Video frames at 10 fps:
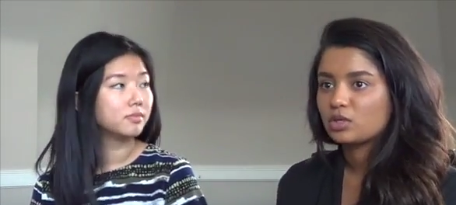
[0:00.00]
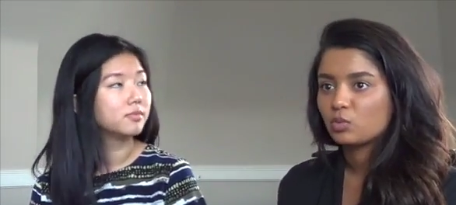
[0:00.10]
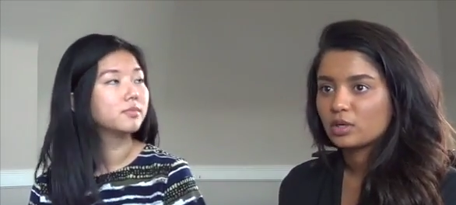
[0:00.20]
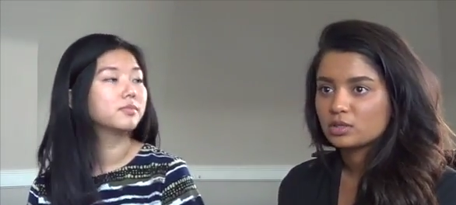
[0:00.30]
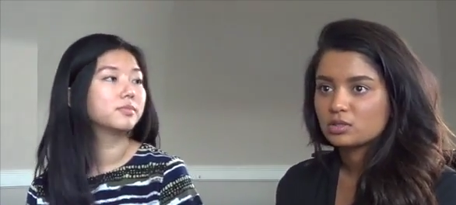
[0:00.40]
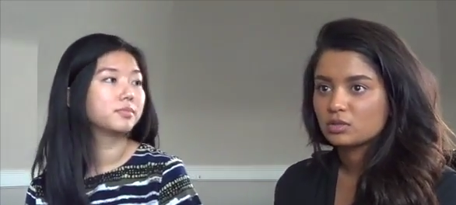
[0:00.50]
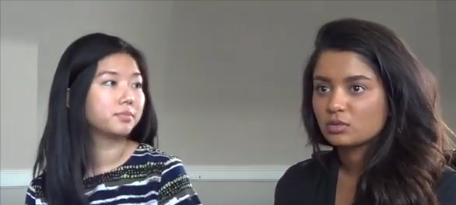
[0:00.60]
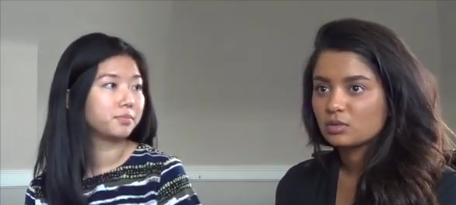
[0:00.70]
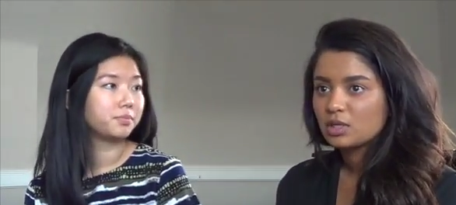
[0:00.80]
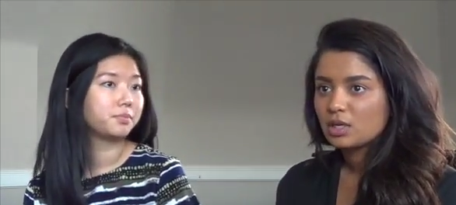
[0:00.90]
Speaker 1: you want
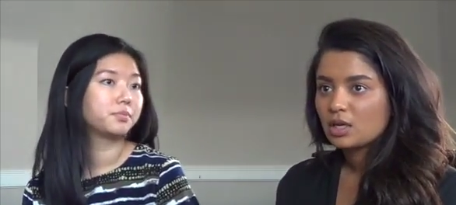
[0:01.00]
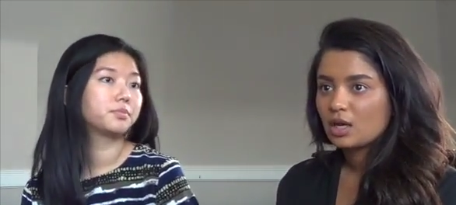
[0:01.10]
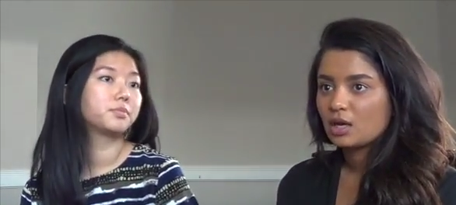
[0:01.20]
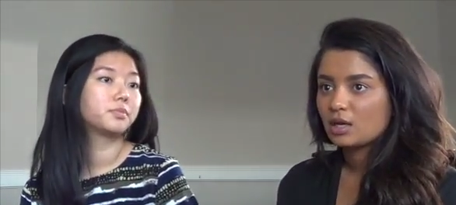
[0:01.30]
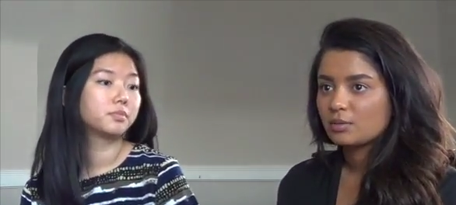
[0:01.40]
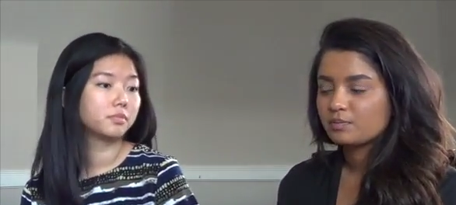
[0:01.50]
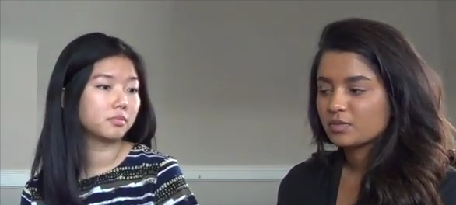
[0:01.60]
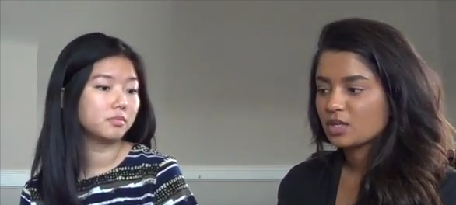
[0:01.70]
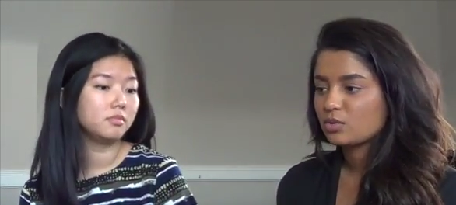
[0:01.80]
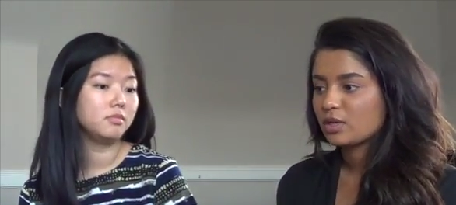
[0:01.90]
to um,
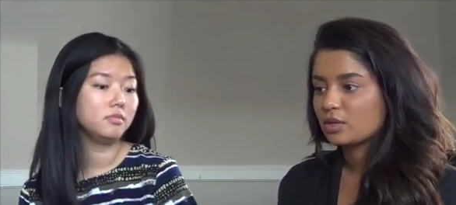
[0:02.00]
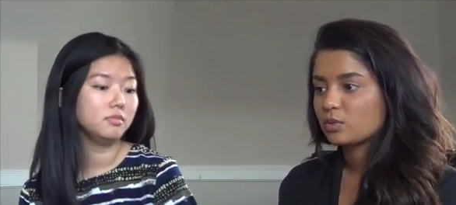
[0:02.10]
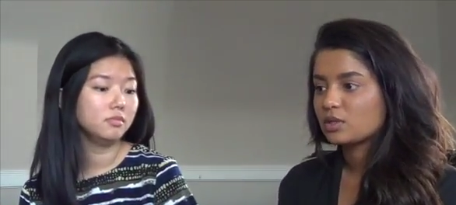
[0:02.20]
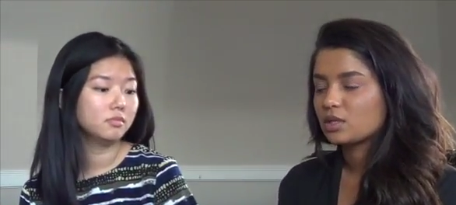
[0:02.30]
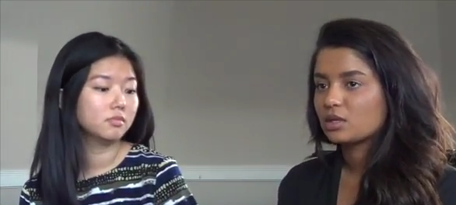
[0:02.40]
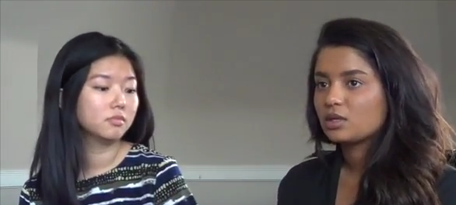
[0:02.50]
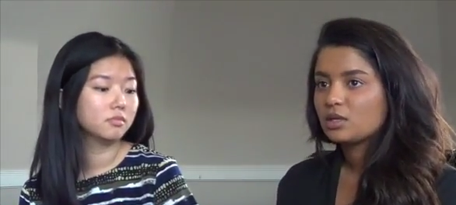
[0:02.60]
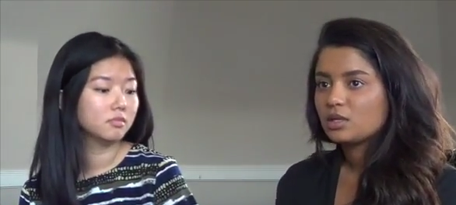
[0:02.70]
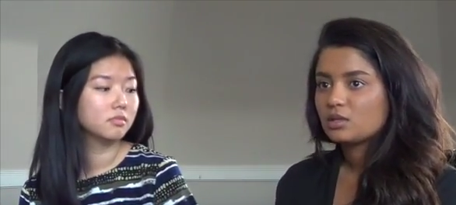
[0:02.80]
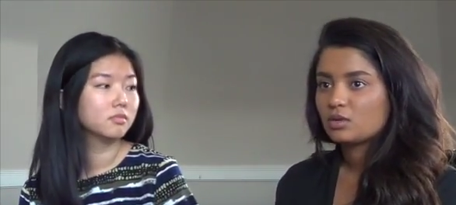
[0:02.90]
create within
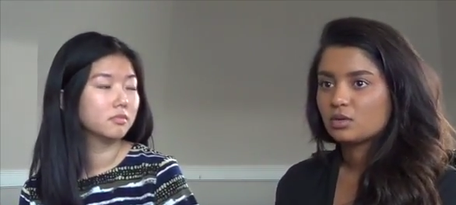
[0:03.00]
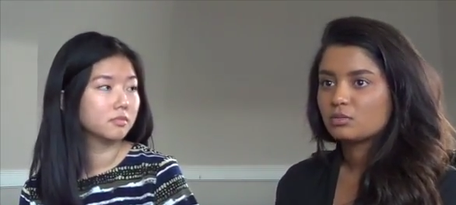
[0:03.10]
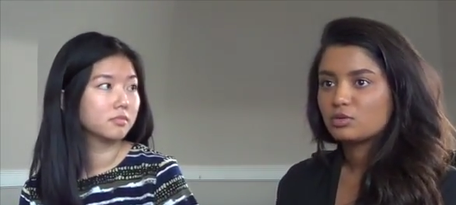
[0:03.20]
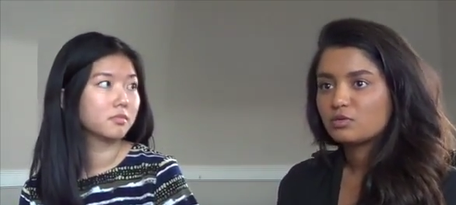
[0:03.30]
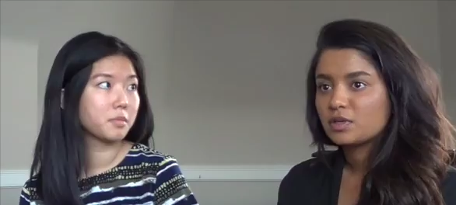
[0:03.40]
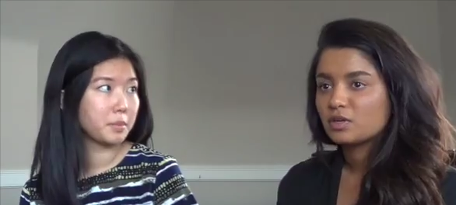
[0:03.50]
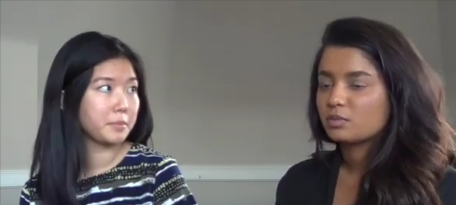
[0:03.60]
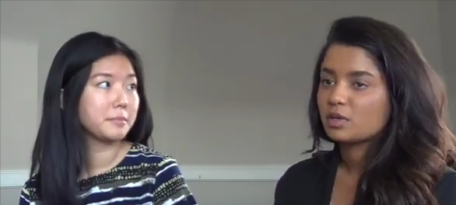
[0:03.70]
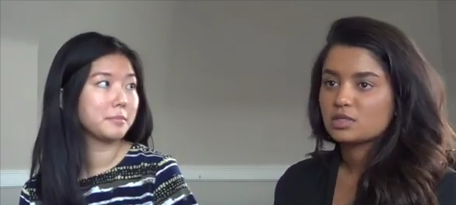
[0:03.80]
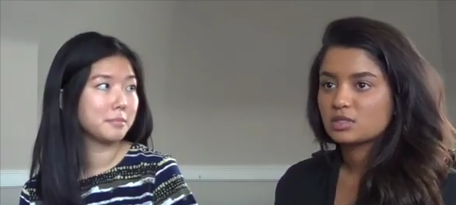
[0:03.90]
your movie or
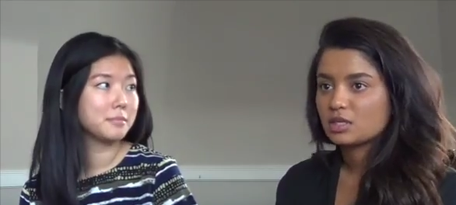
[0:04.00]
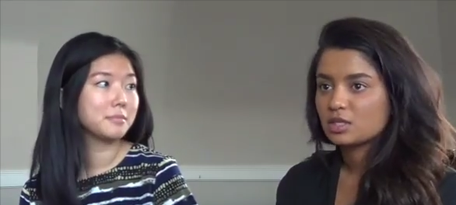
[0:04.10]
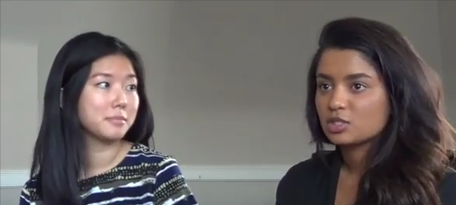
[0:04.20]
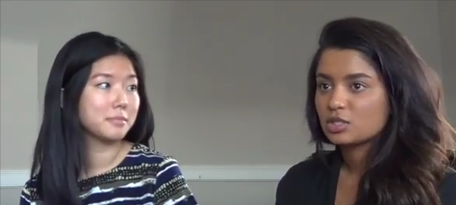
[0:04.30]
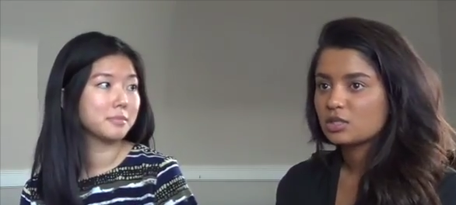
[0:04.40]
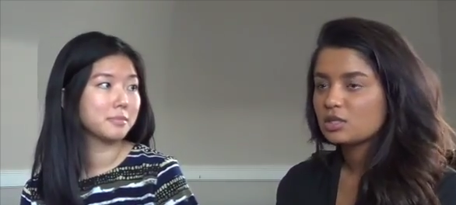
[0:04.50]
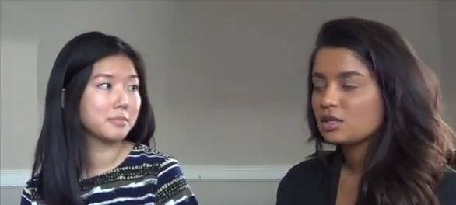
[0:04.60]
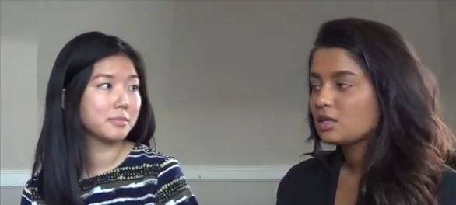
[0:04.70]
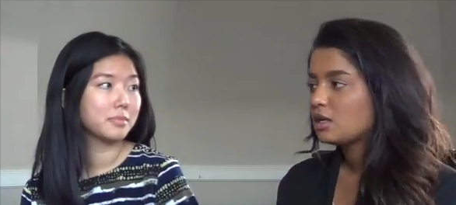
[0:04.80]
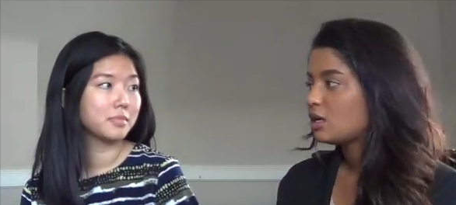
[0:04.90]
presentation.
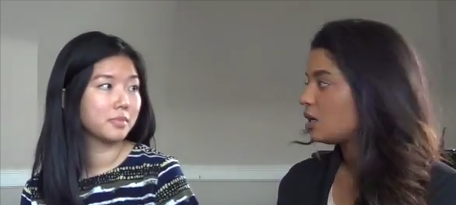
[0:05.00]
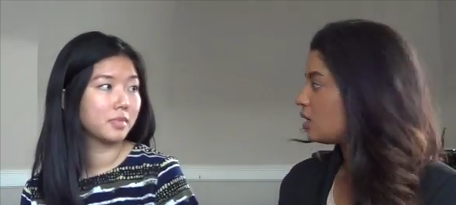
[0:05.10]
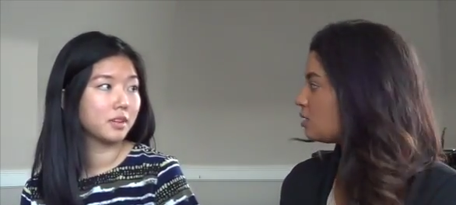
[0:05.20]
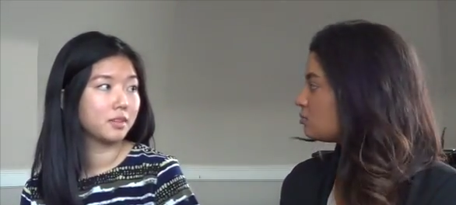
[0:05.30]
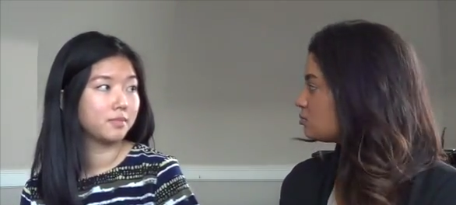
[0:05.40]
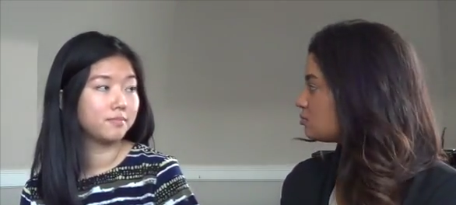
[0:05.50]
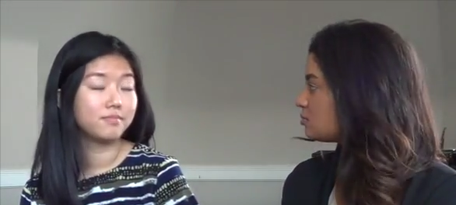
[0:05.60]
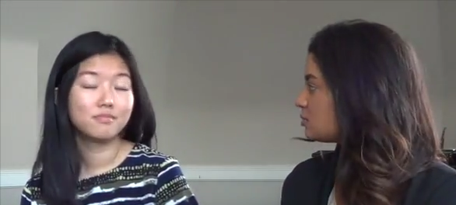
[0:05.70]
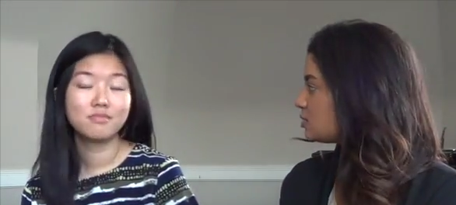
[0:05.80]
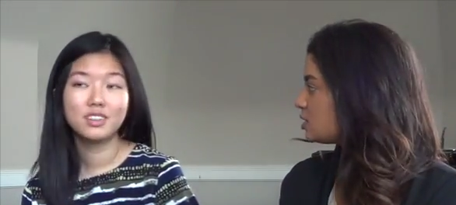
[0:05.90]
Um,
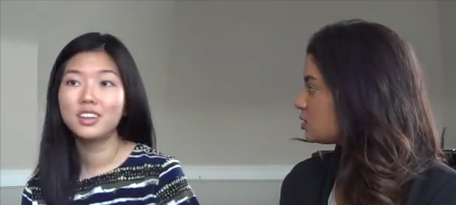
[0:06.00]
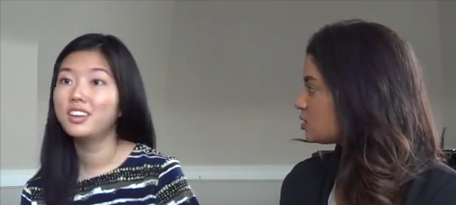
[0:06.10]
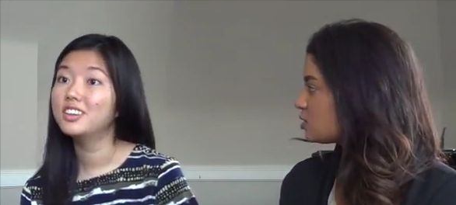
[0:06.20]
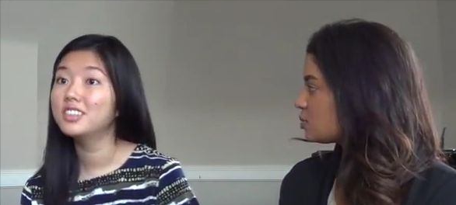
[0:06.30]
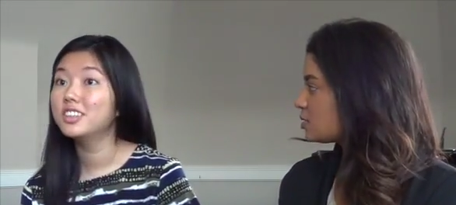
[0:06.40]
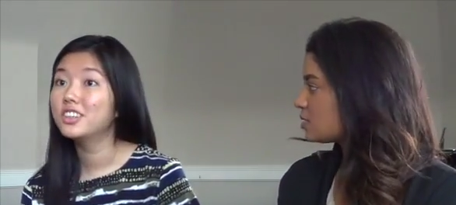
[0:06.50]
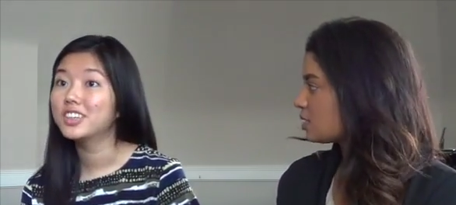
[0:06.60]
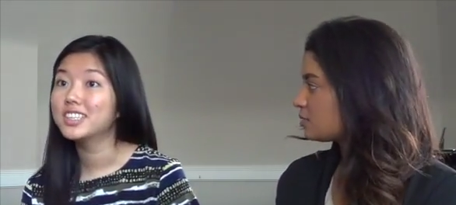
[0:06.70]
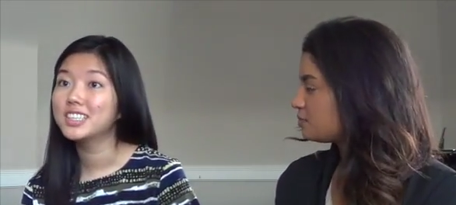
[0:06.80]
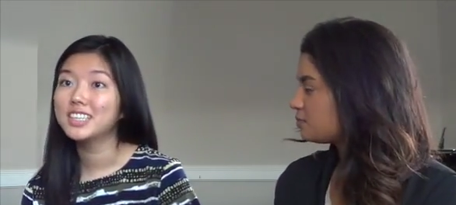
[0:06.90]
Speaker 2: teachers. It also
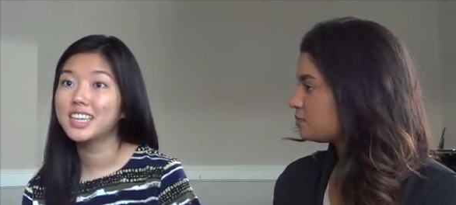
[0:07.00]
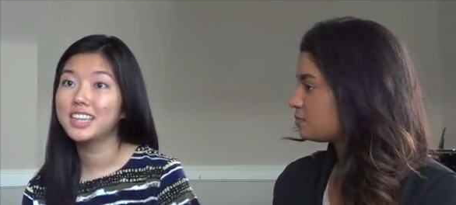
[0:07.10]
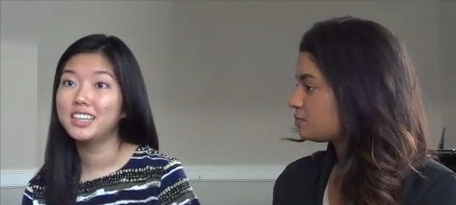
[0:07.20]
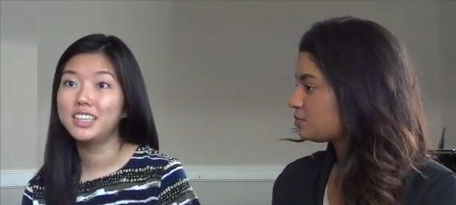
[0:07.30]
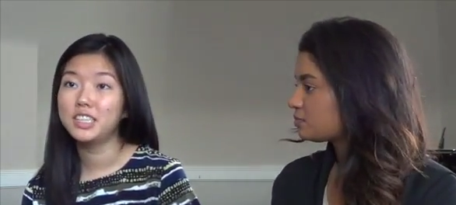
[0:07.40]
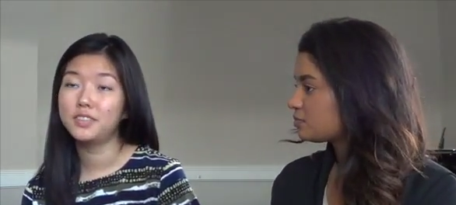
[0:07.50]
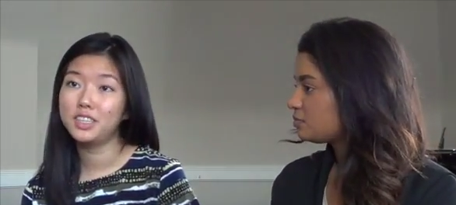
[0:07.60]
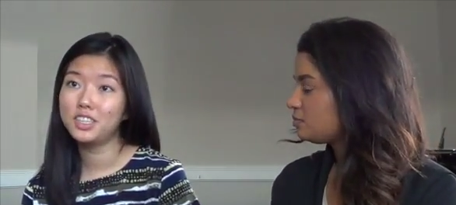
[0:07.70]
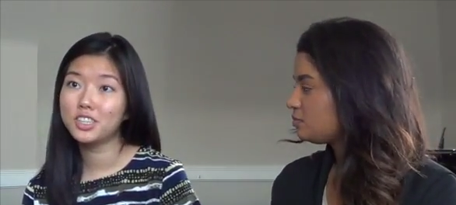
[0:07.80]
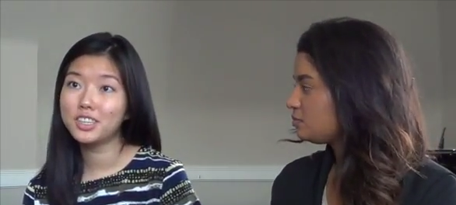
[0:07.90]
addresses like the needs of
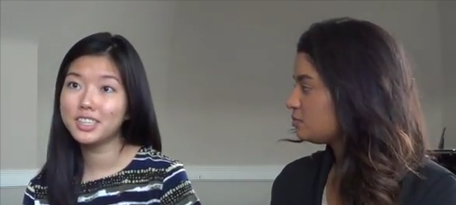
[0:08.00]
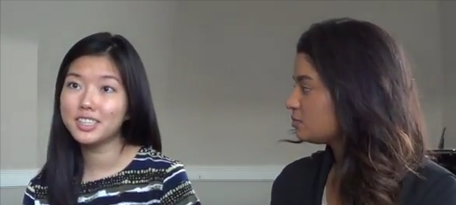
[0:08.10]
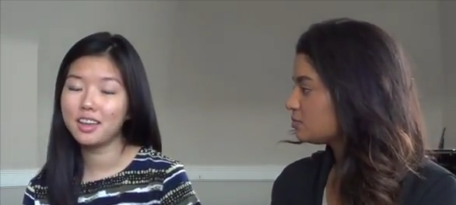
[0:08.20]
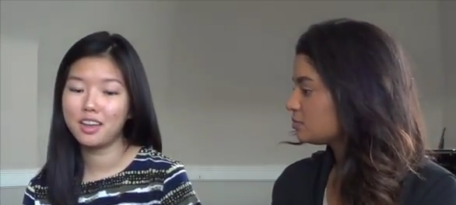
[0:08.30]
teachers.